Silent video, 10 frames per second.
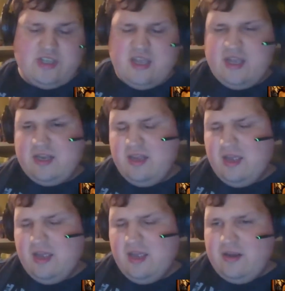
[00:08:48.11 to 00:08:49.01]
And
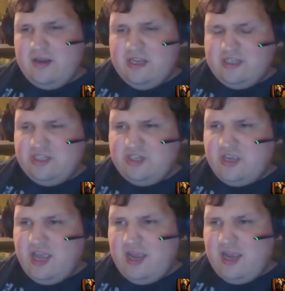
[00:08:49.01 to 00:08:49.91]
this is
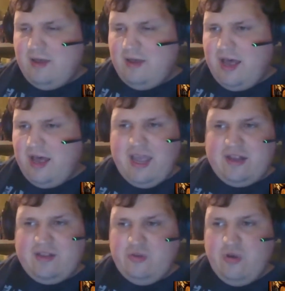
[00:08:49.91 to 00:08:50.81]
a game I
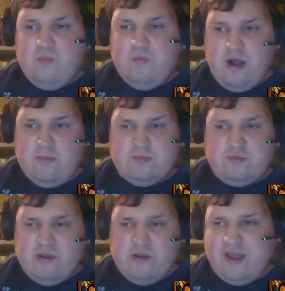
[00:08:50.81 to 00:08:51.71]
have no
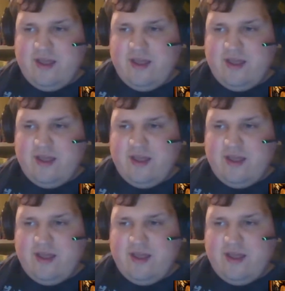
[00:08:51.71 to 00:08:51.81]
problems with.